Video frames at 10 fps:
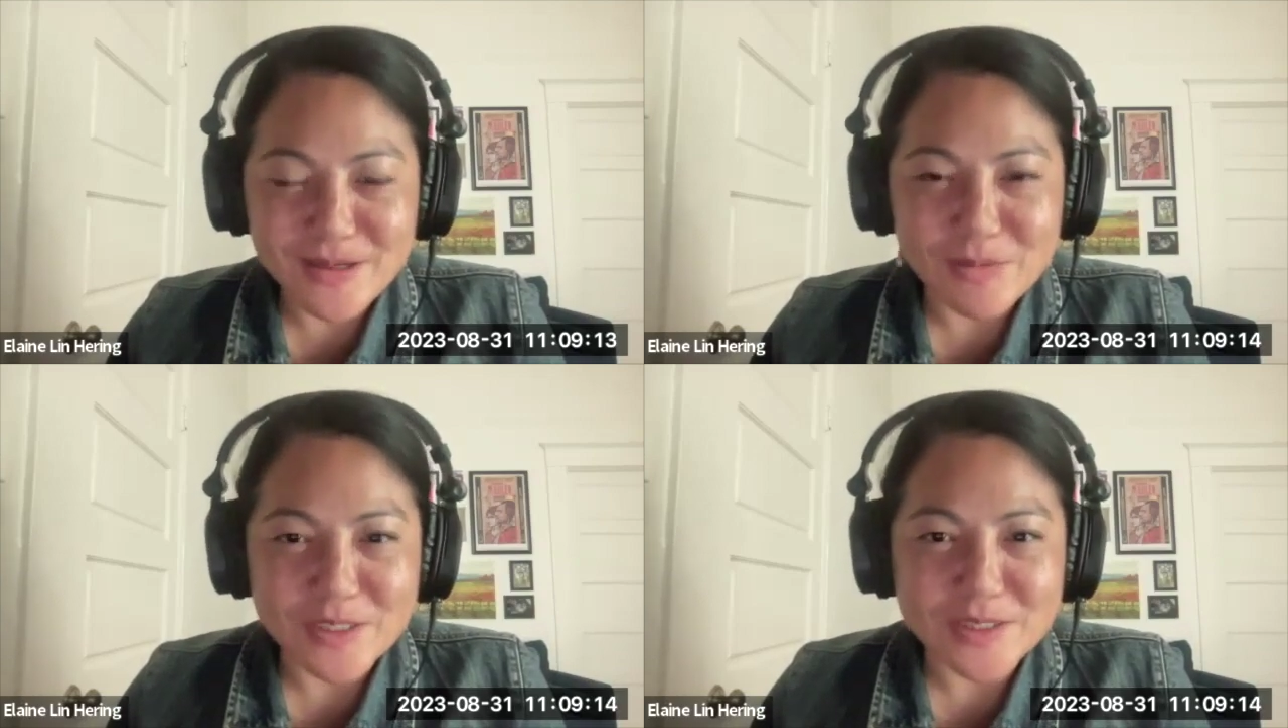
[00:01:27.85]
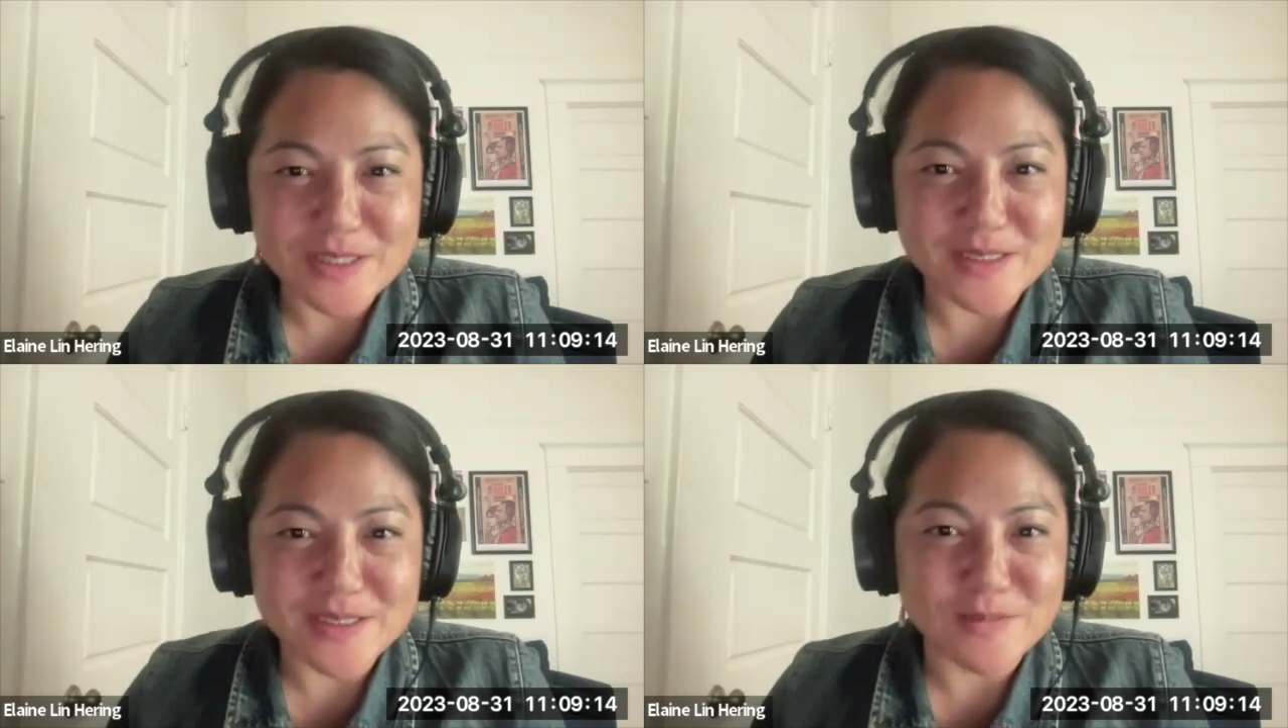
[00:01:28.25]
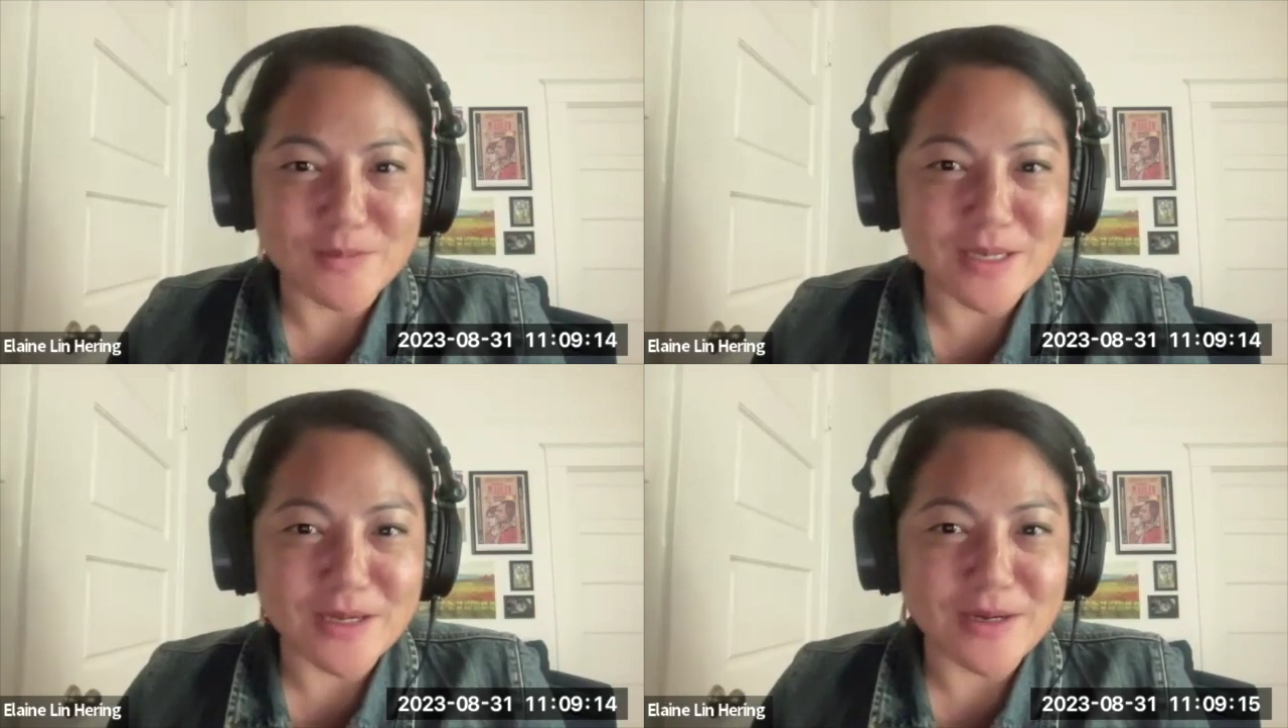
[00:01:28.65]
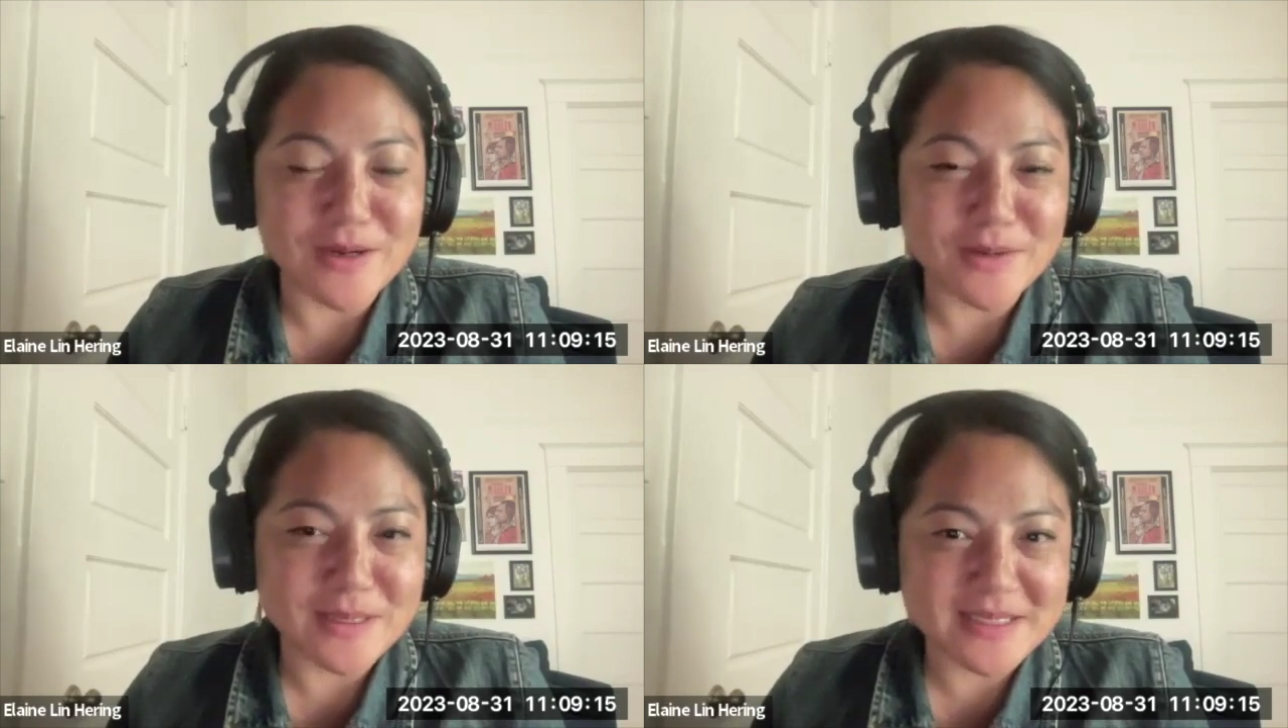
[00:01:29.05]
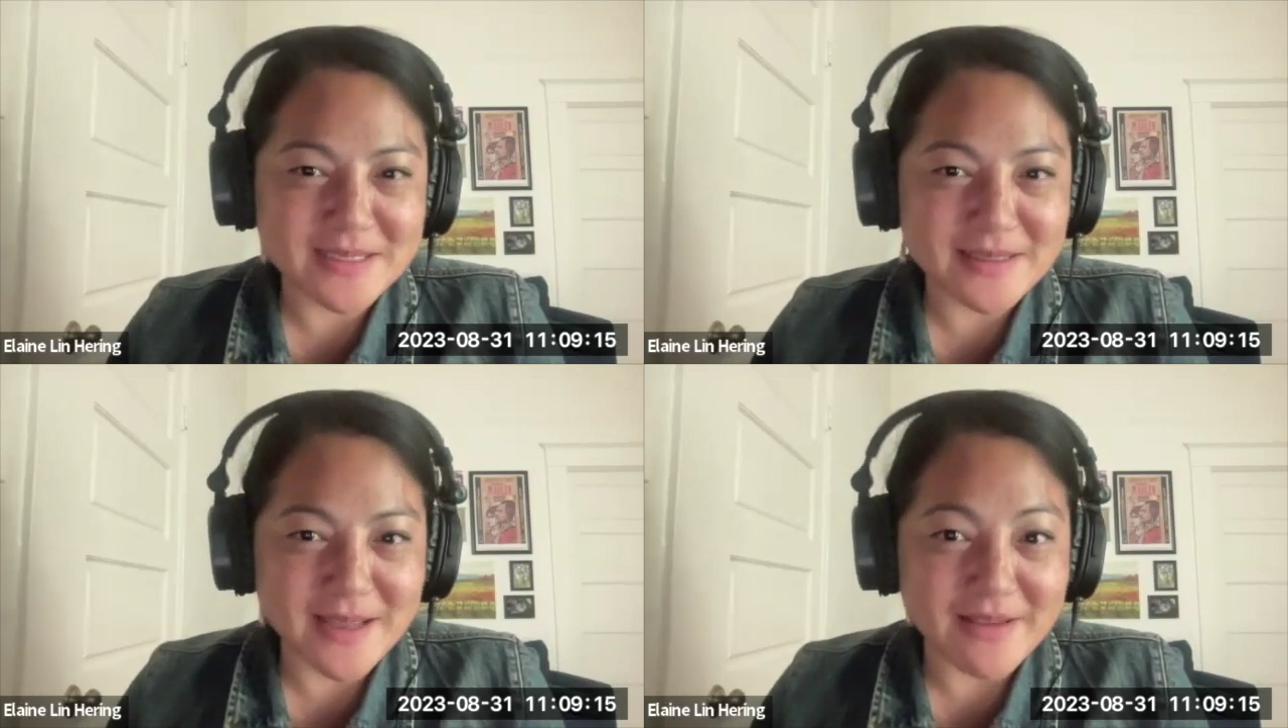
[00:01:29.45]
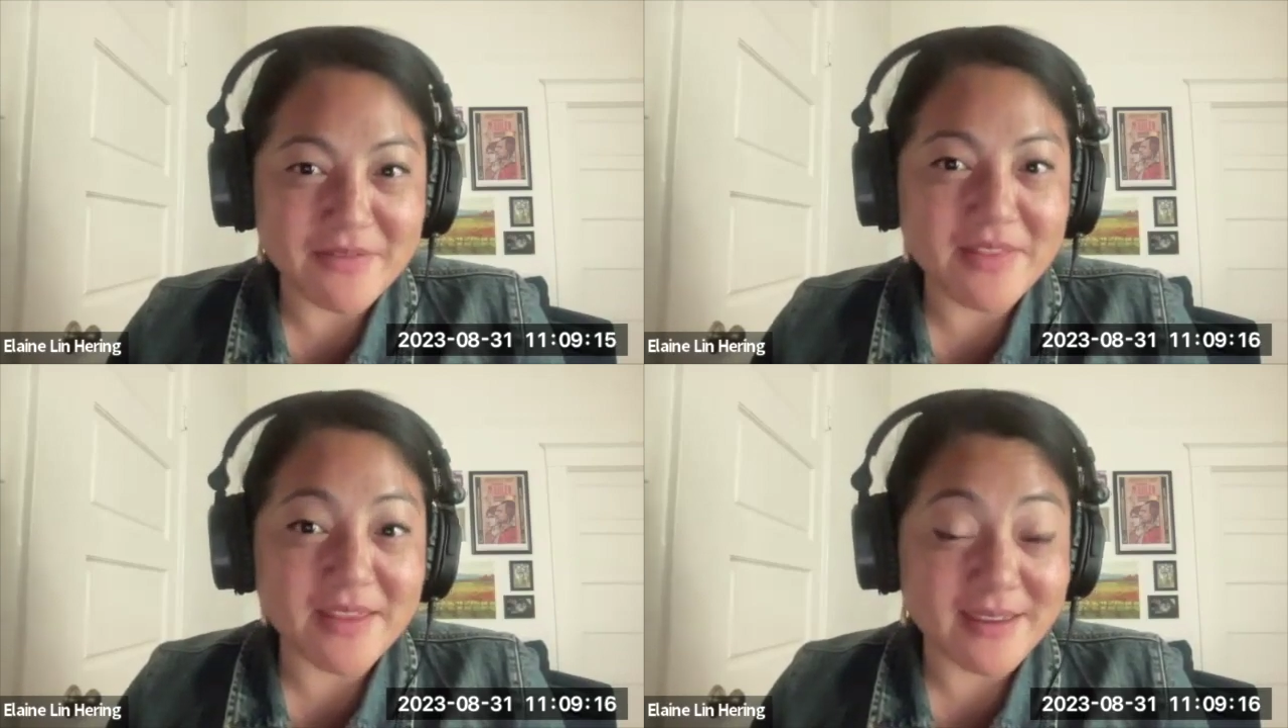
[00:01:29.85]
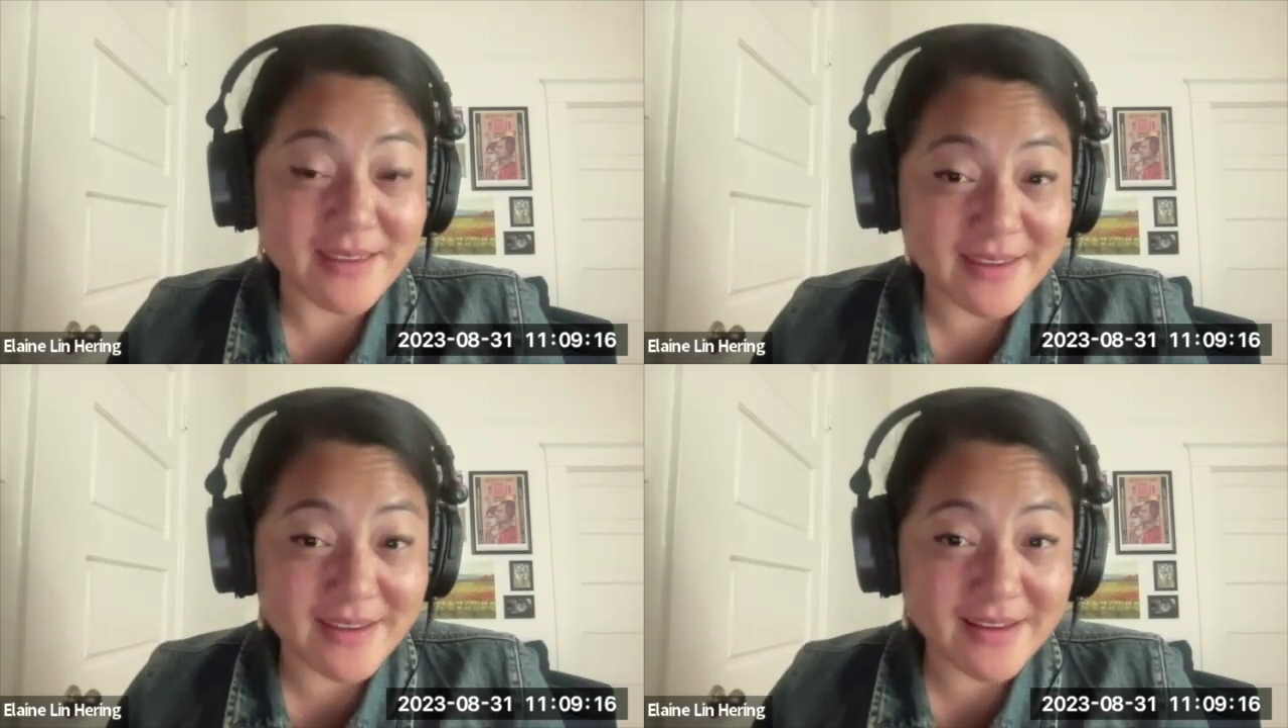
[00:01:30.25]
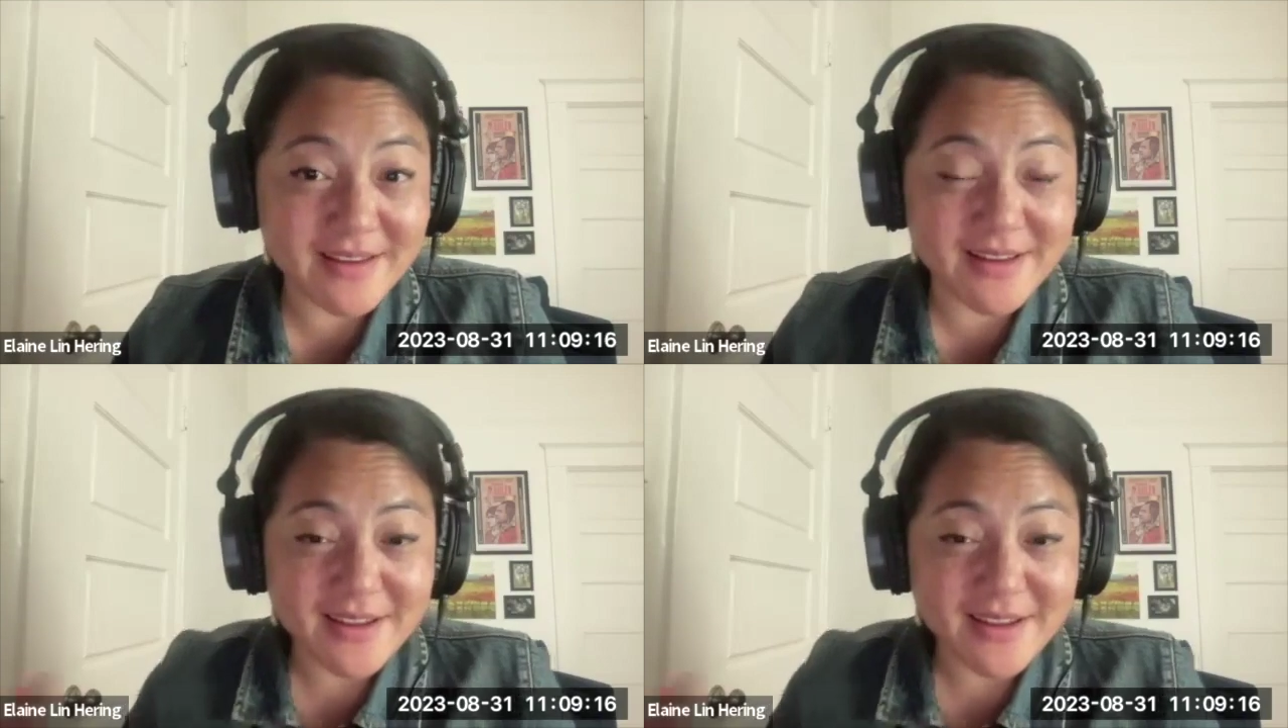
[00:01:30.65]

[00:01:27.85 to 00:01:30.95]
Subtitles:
which is we go into life thinking